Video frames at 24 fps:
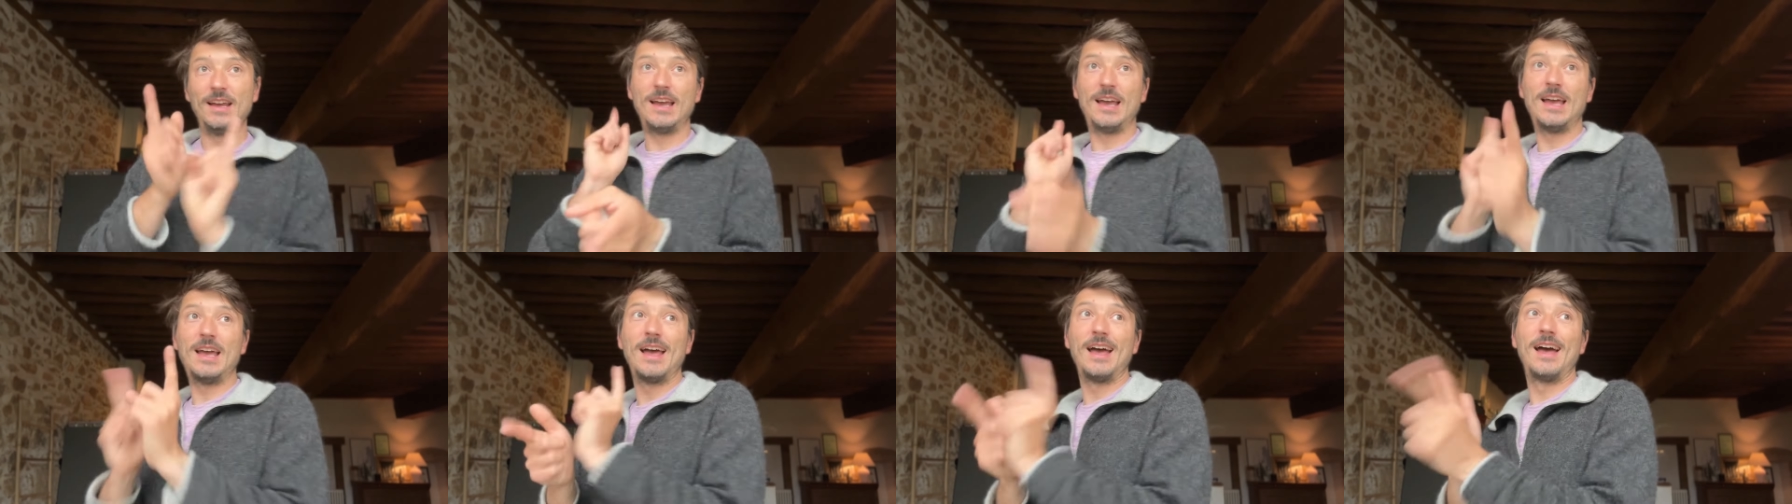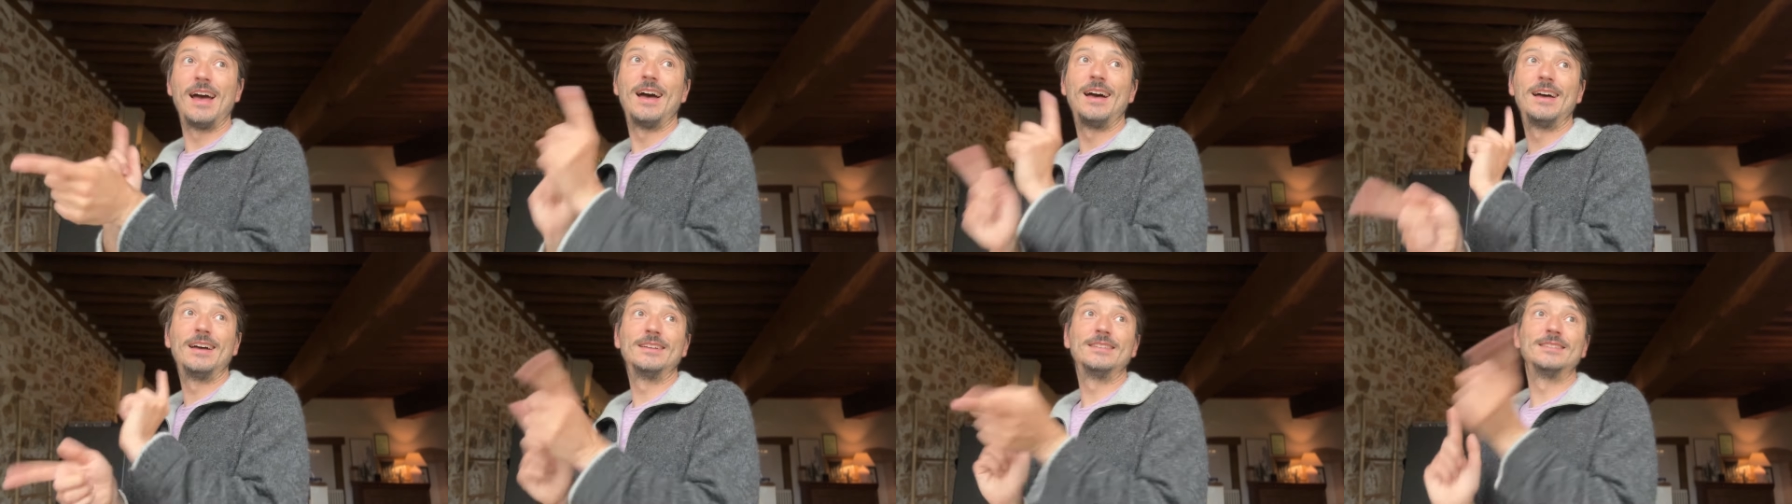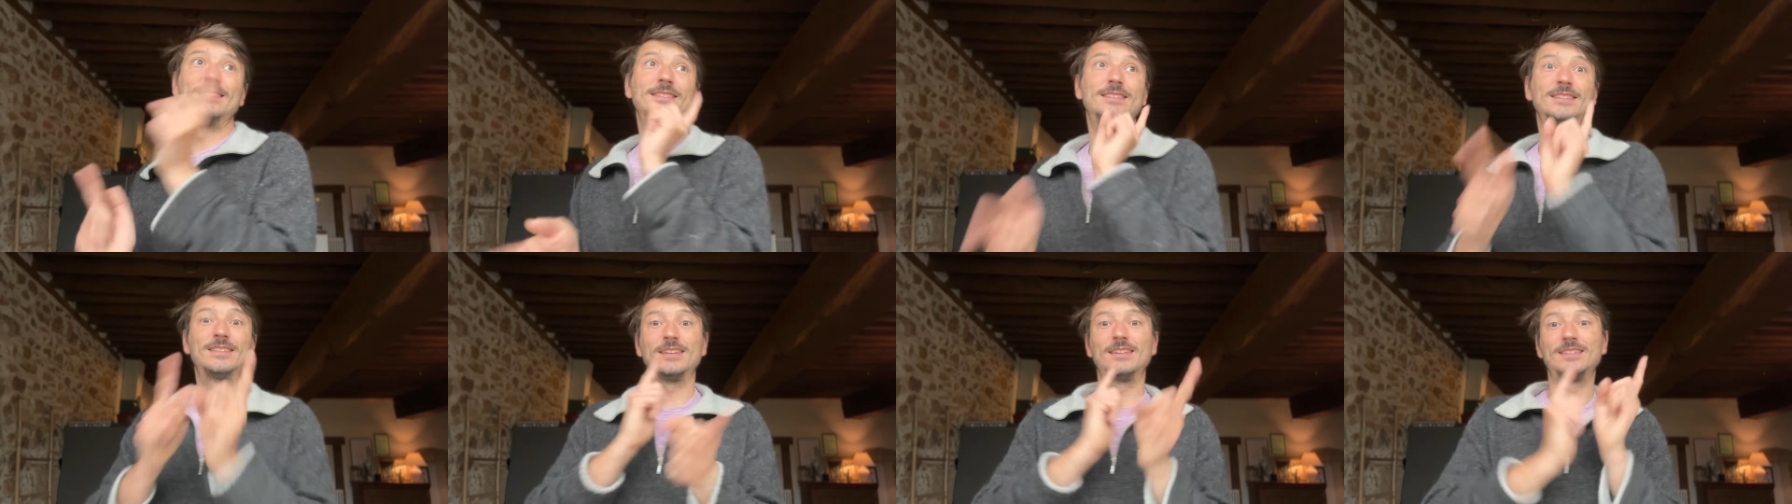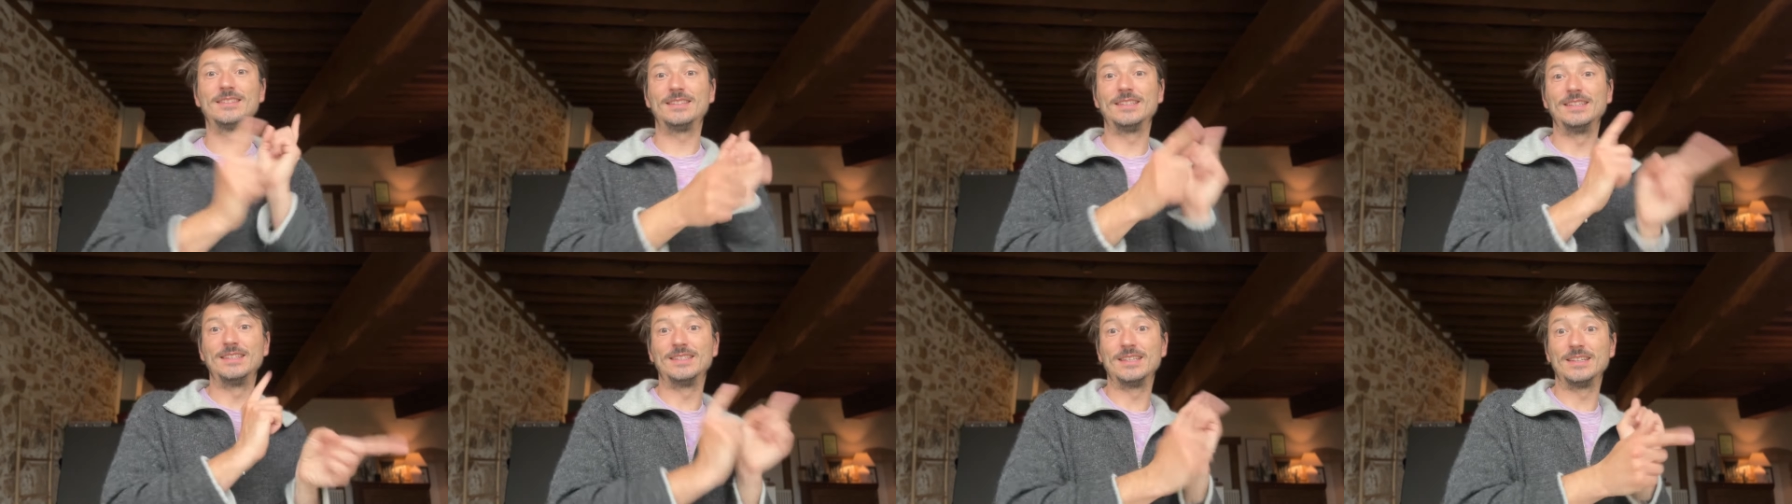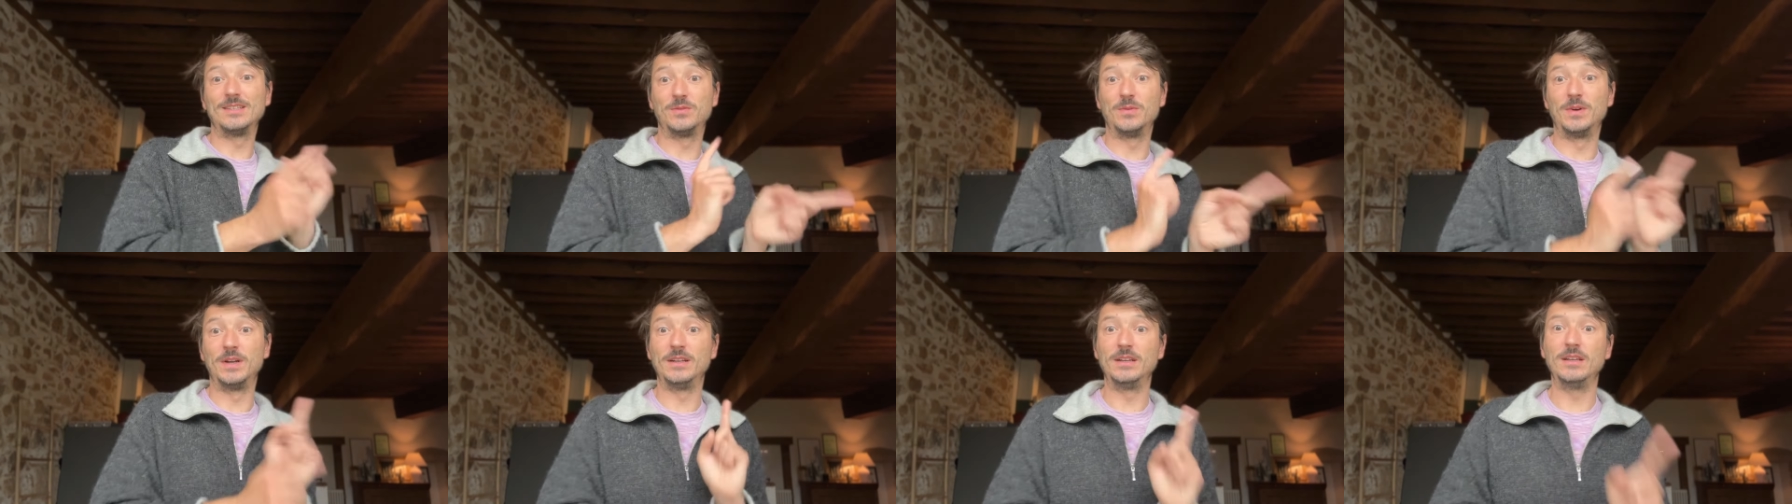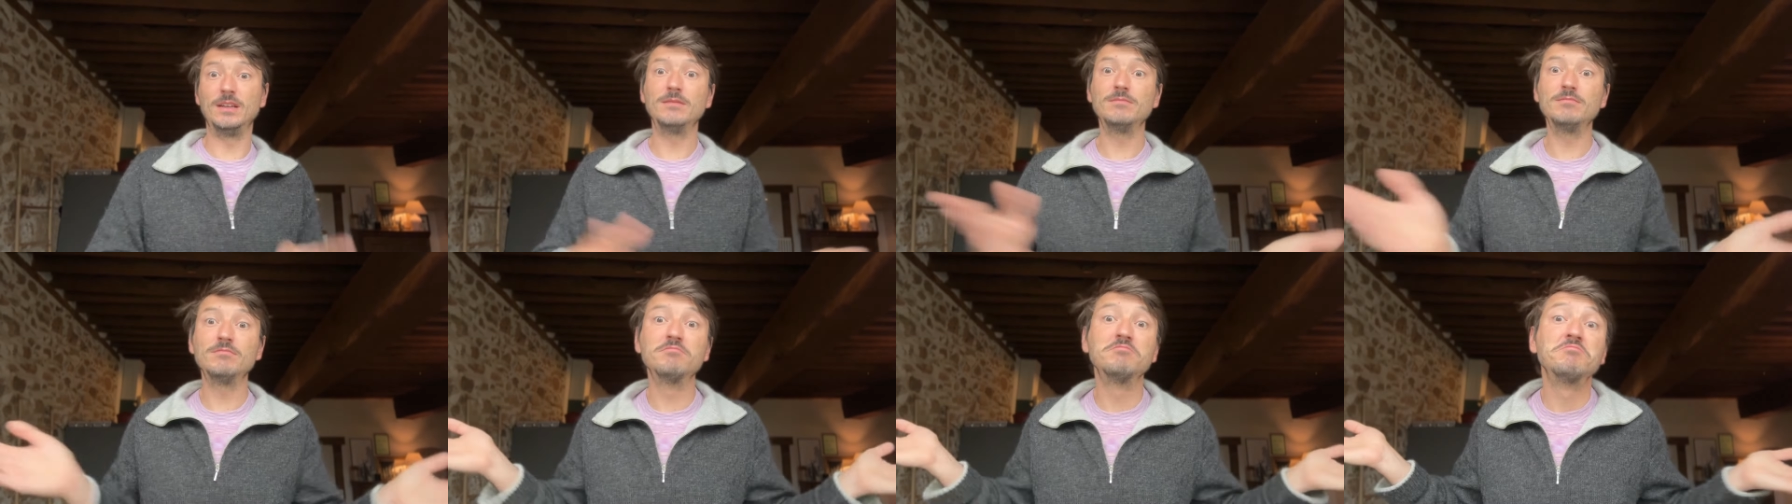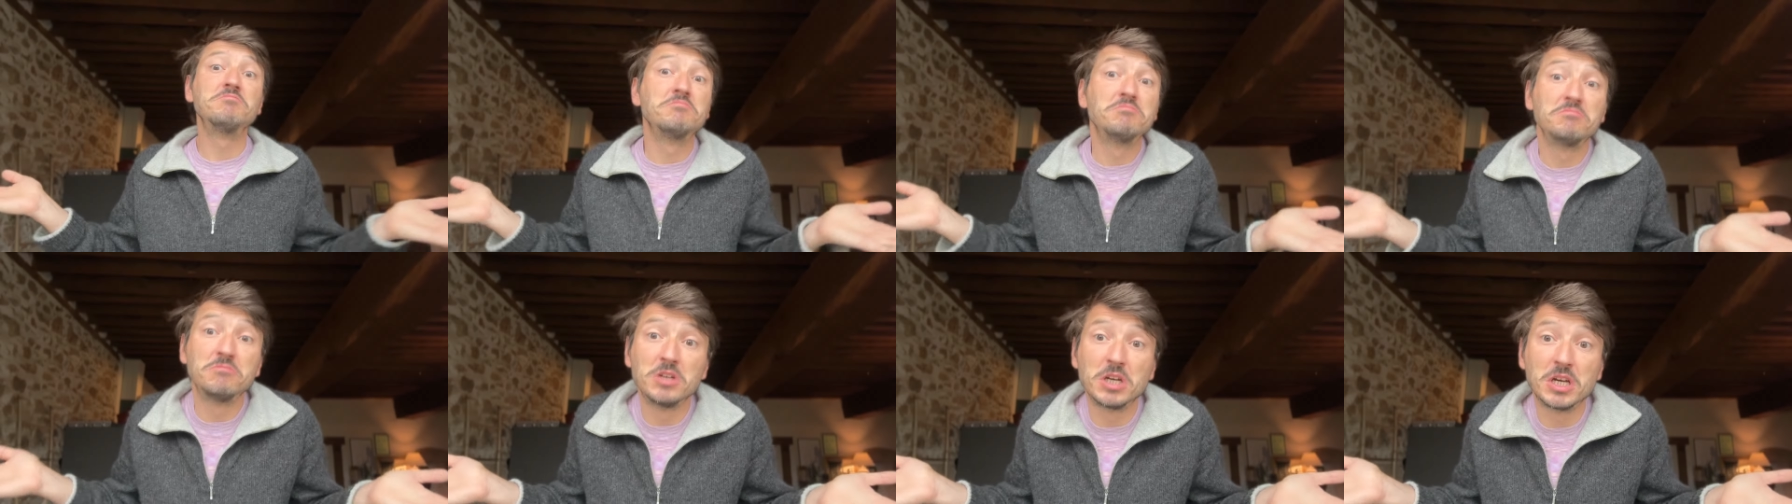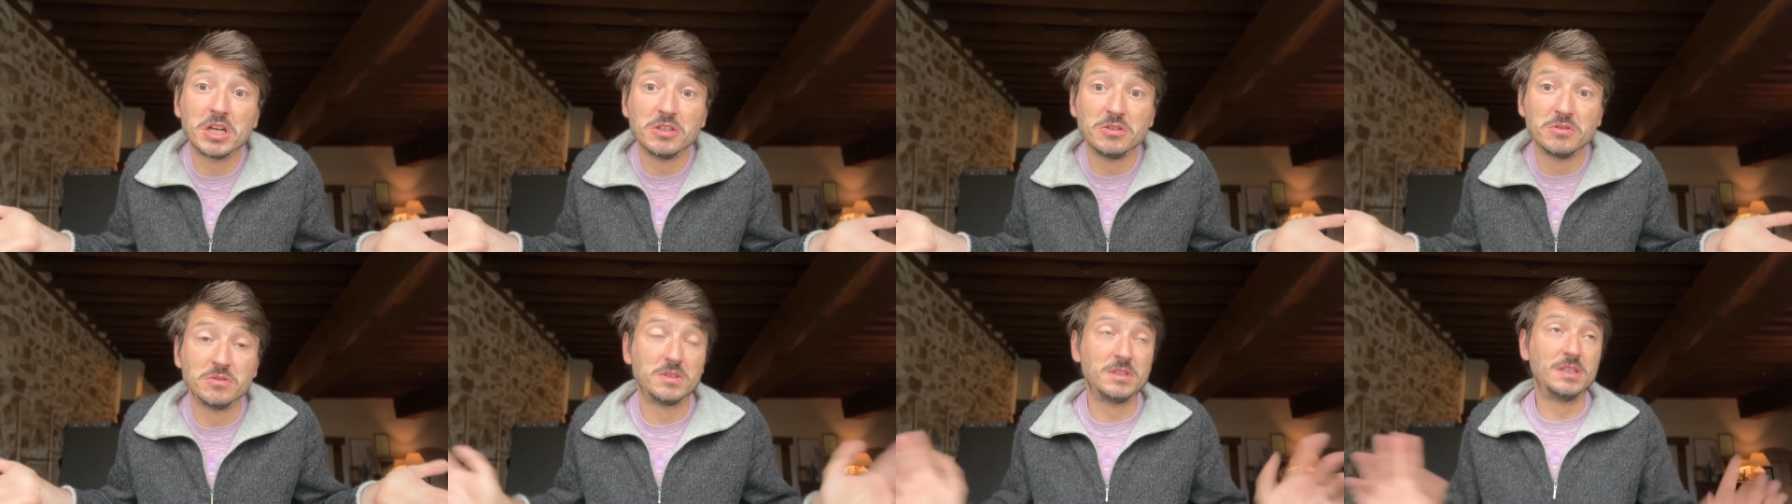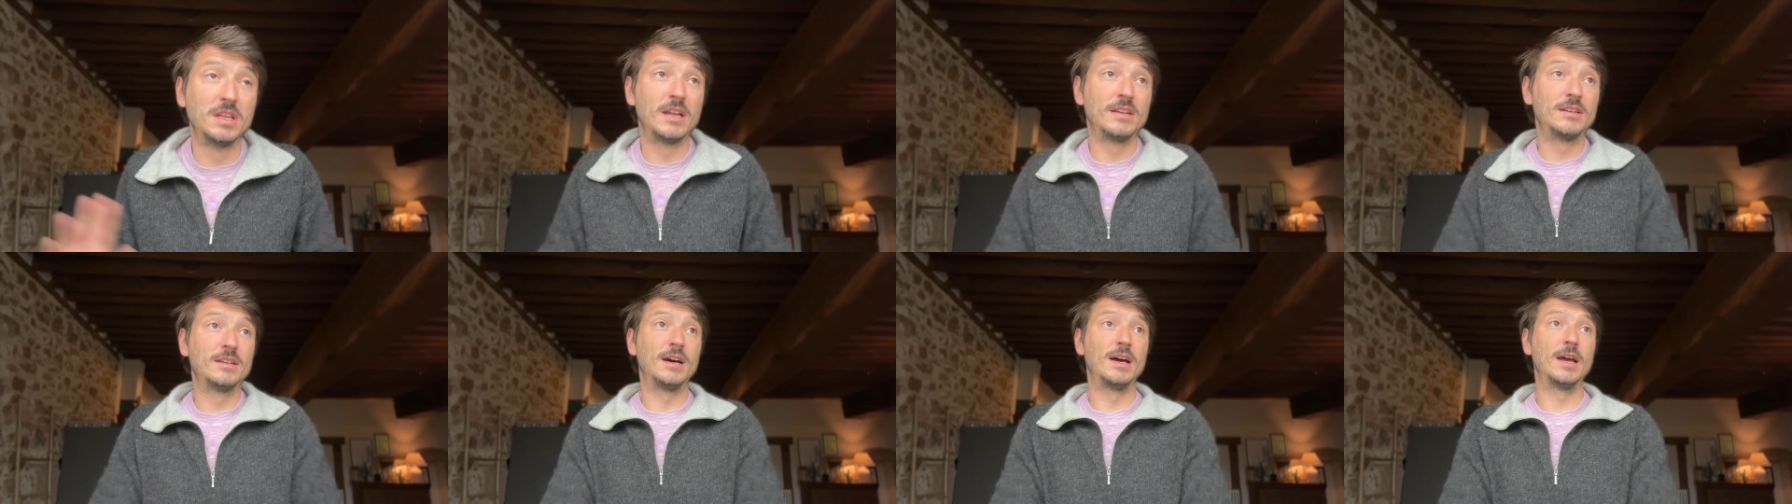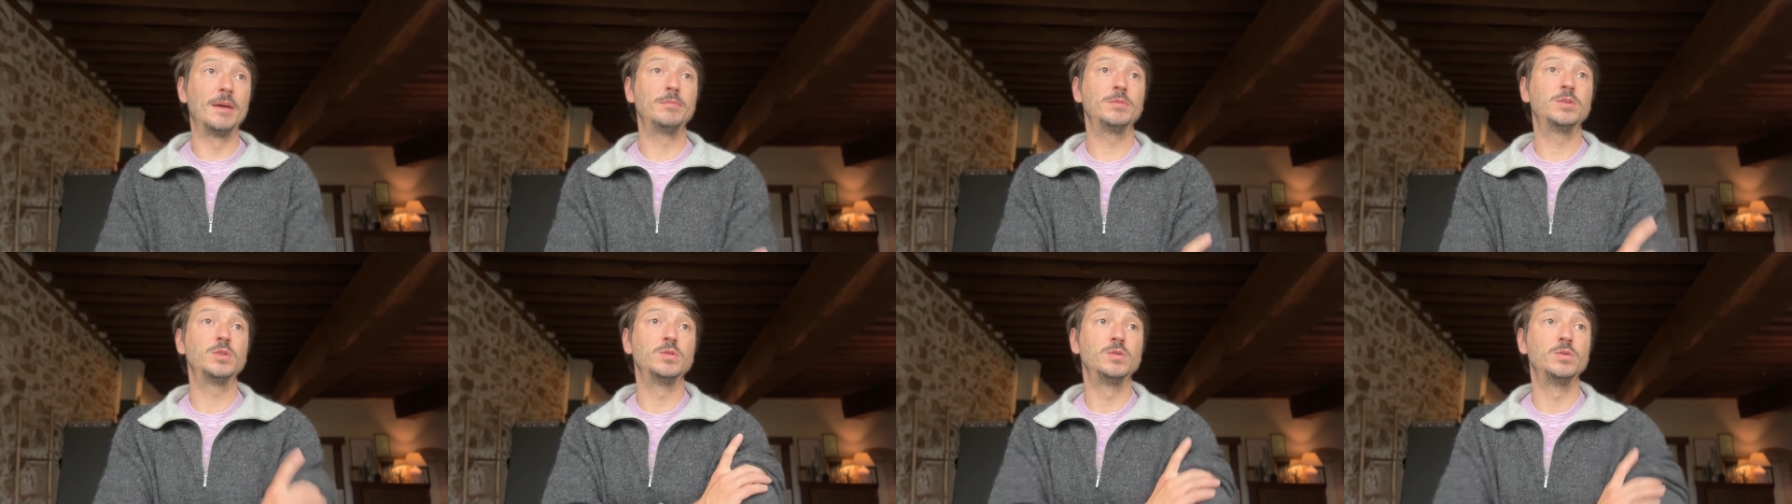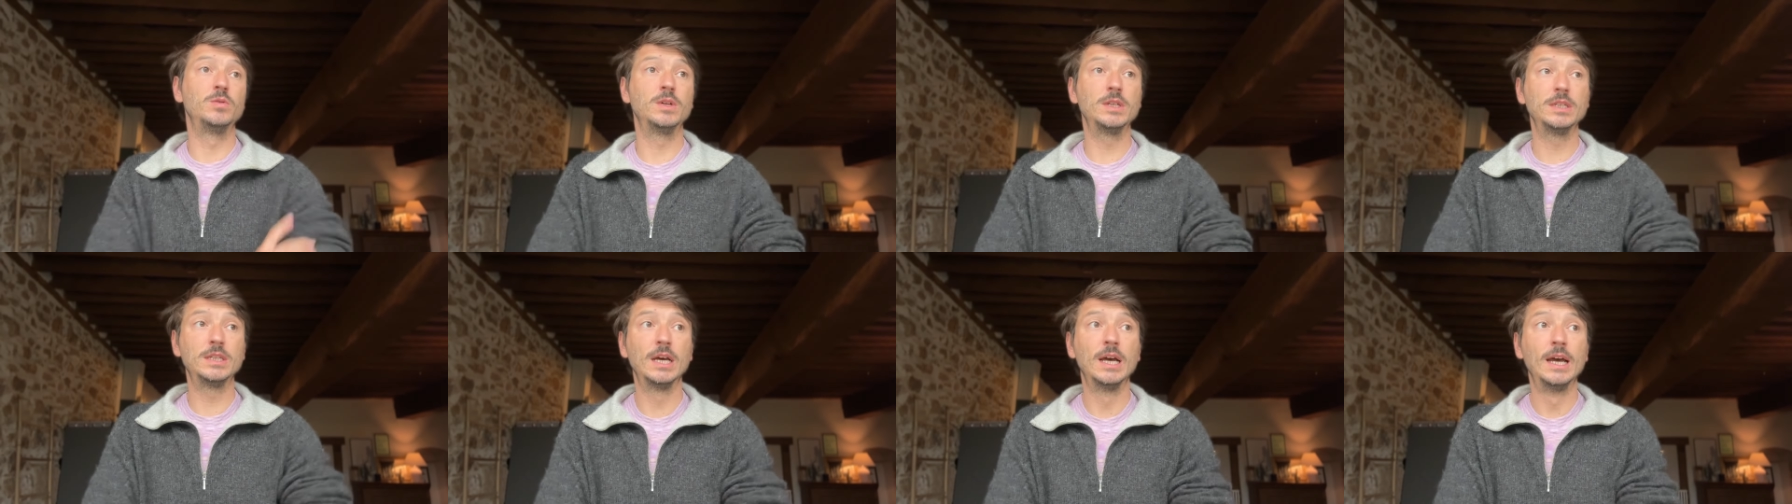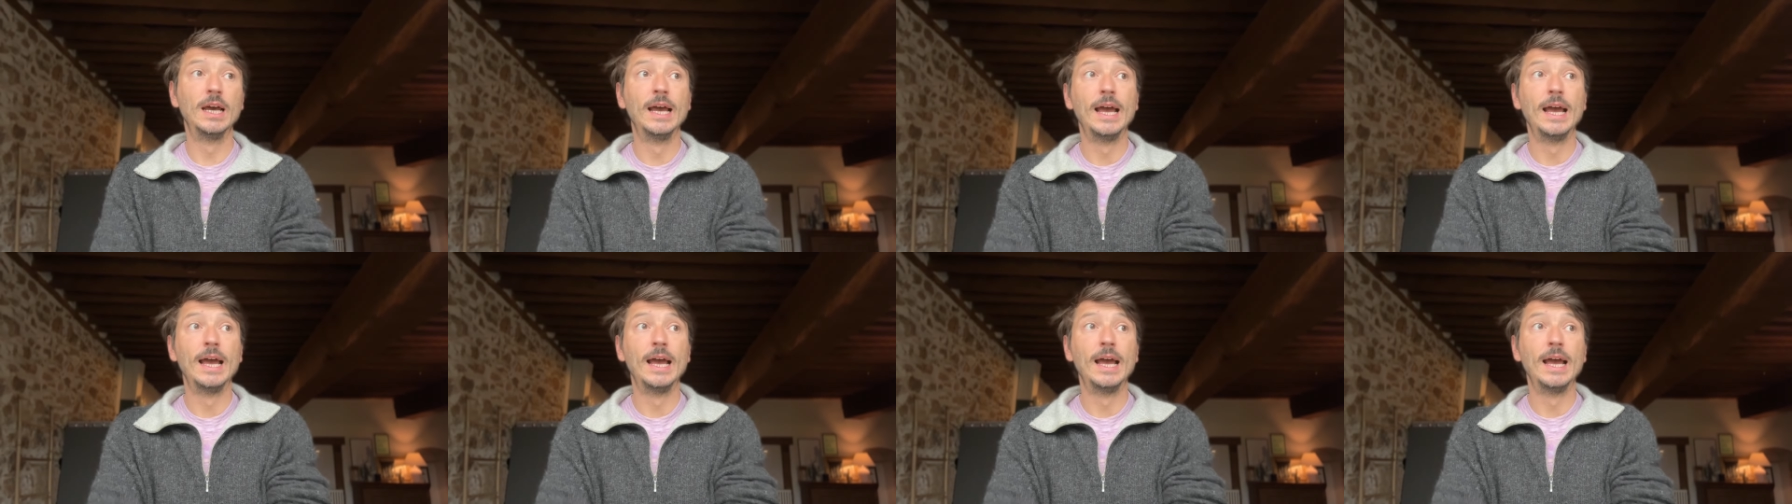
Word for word: And since it's raining, can use that time to do it.